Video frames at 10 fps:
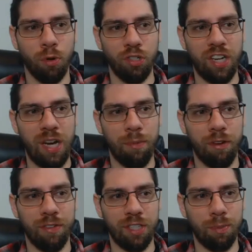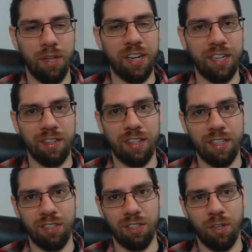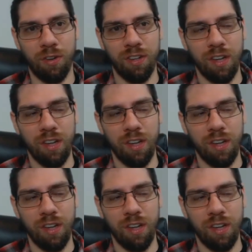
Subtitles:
poor job of explaining things though.